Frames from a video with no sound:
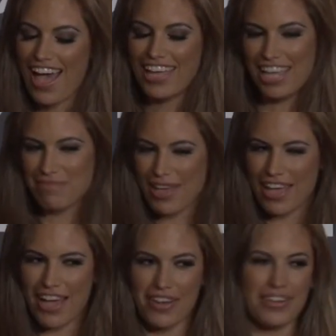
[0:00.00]
I came back
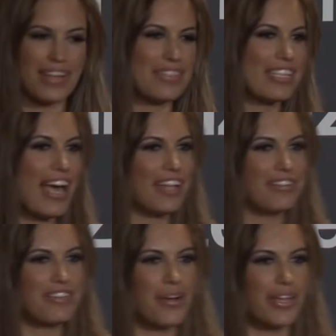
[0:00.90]
out and I was kind
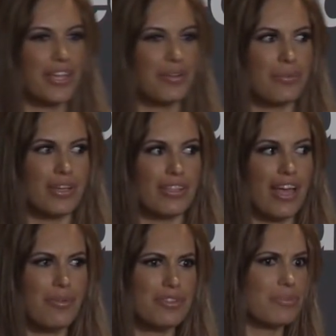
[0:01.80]
of going, well,
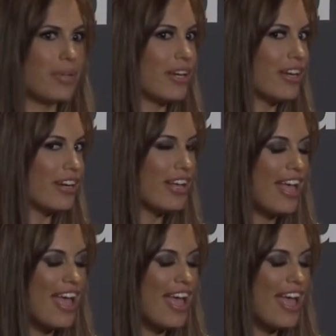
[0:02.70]
that was weird.